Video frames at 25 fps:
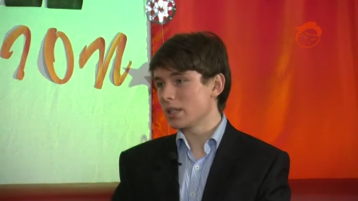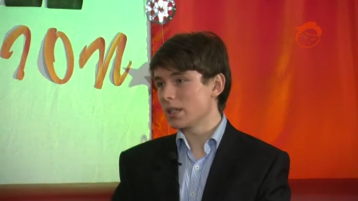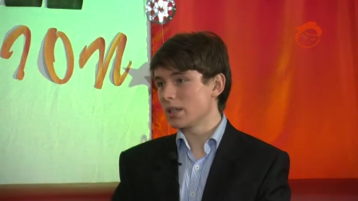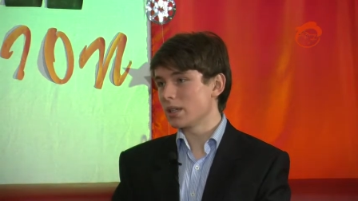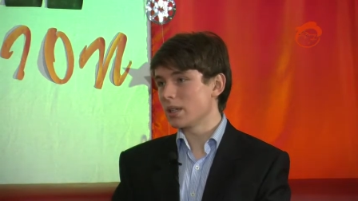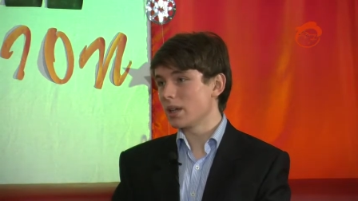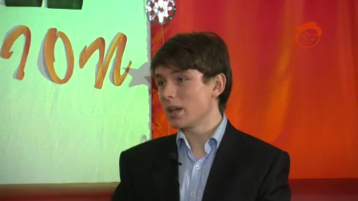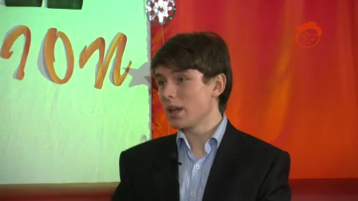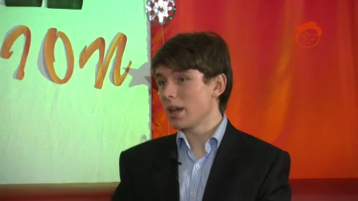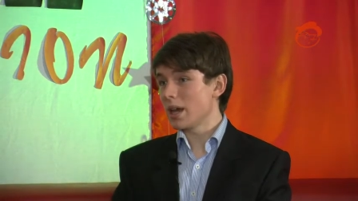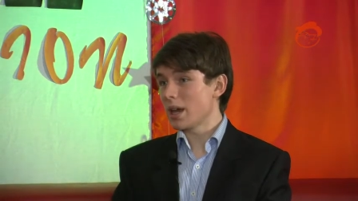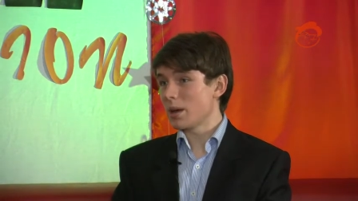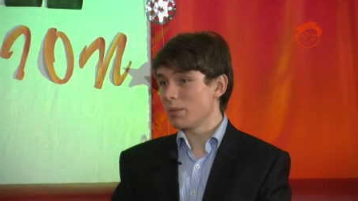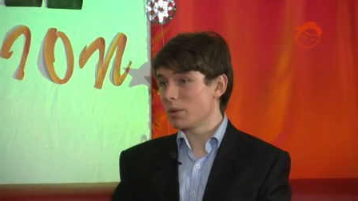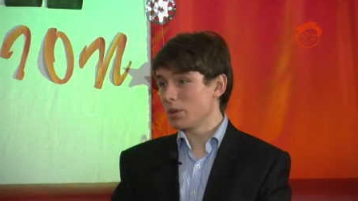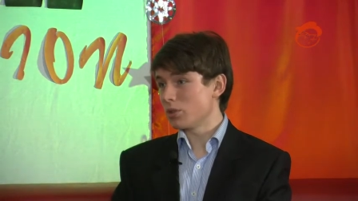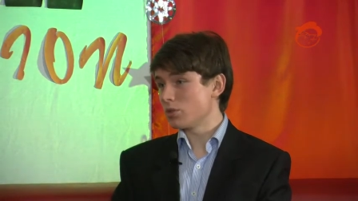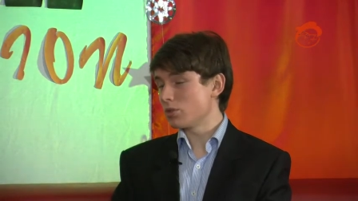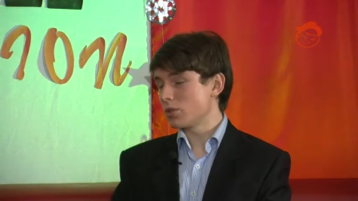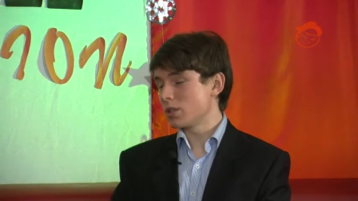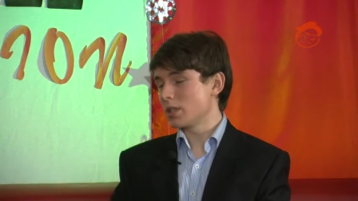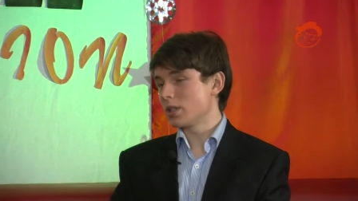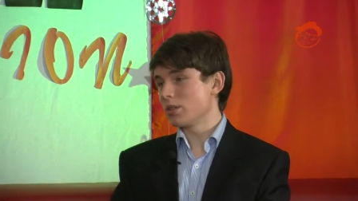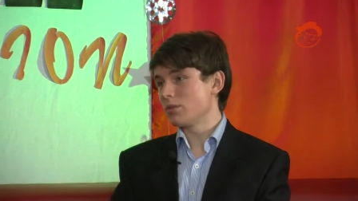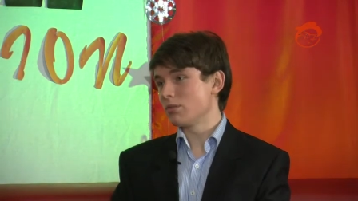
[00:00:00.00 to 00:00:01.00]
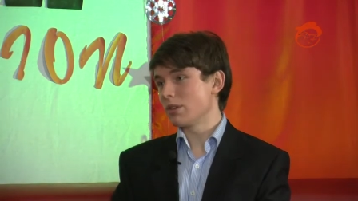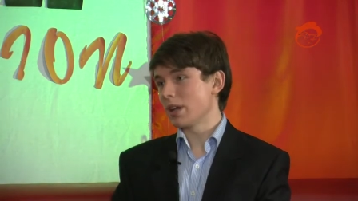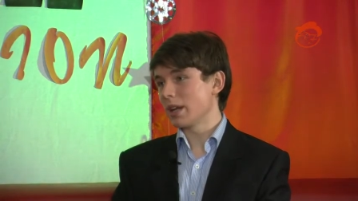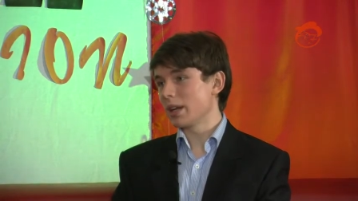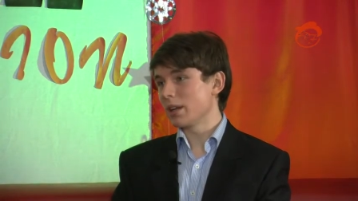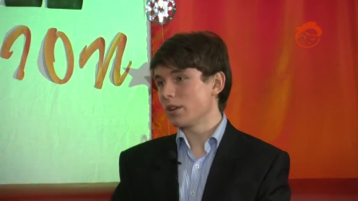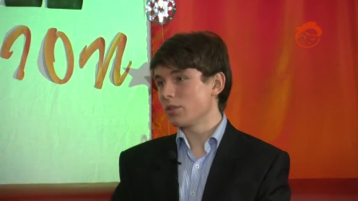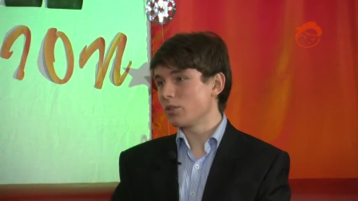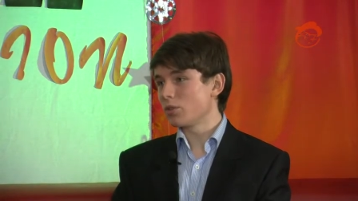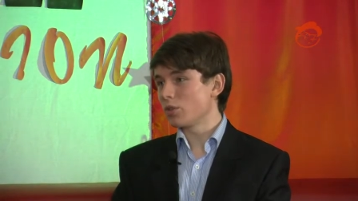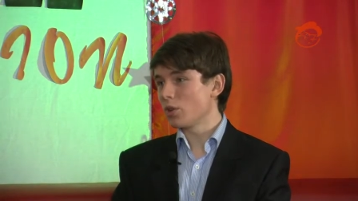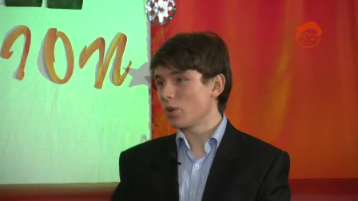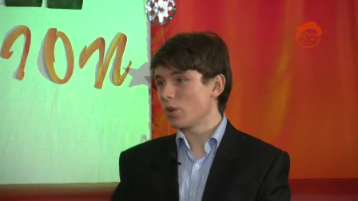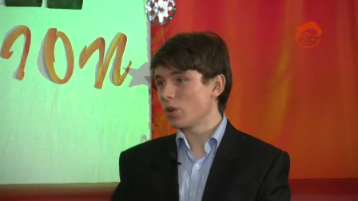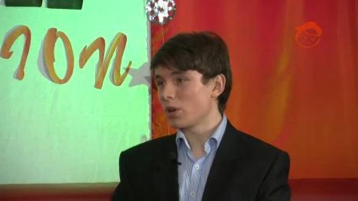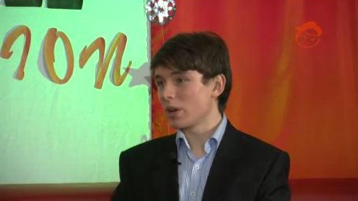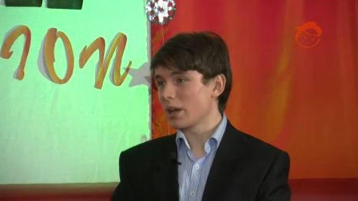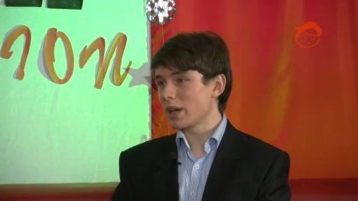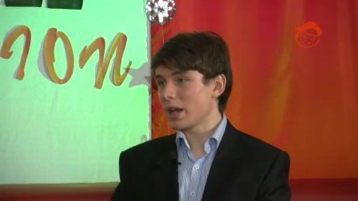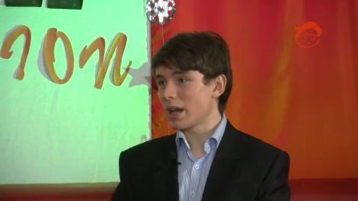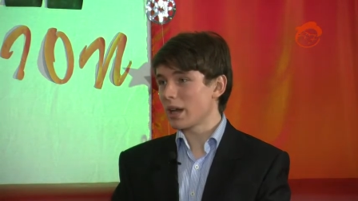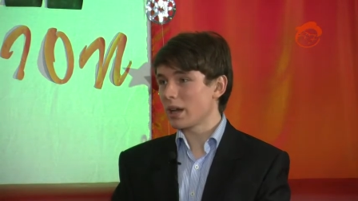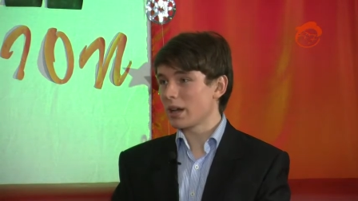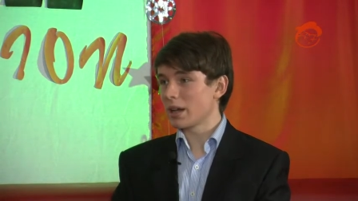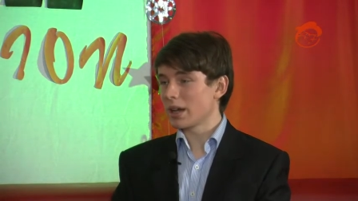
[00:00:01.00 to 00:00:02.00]
and I'm interested in running for
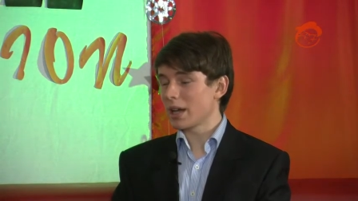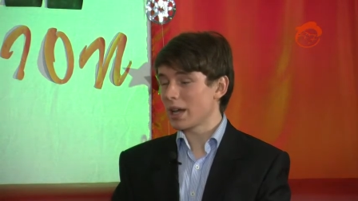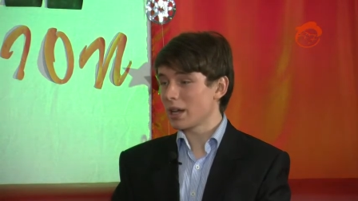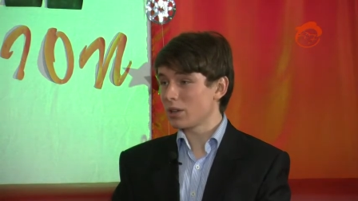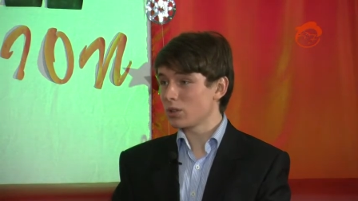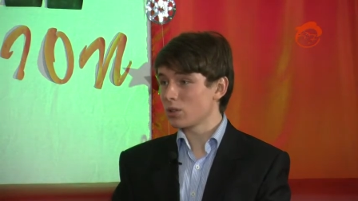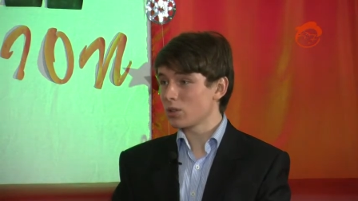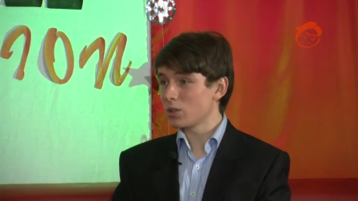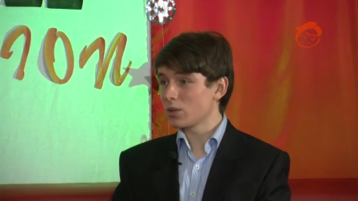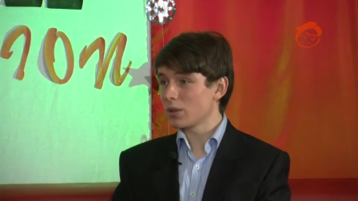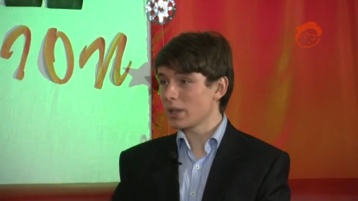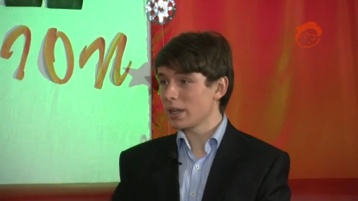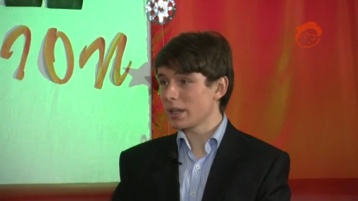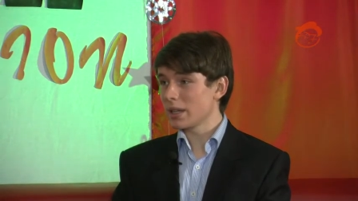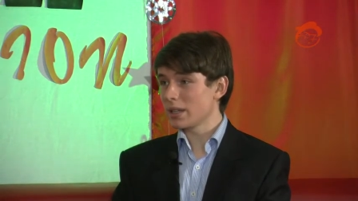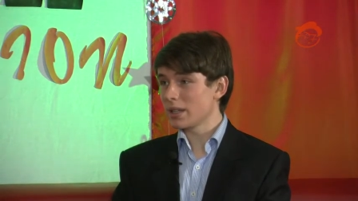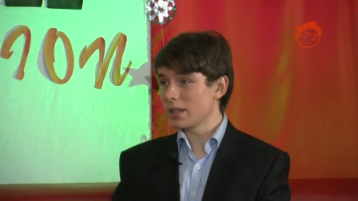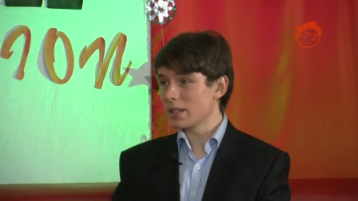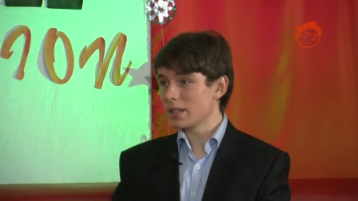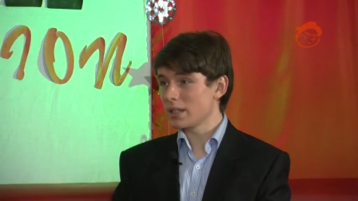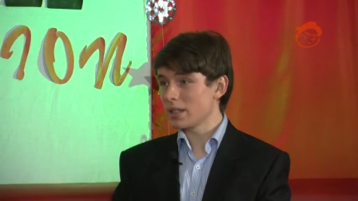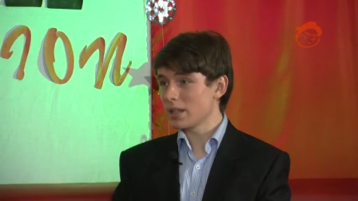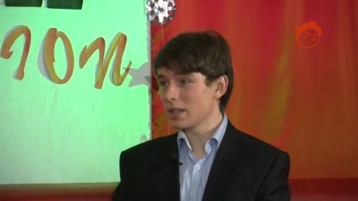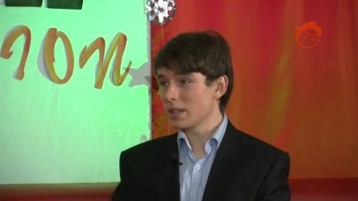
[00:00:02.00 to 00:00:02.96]
uh, council later this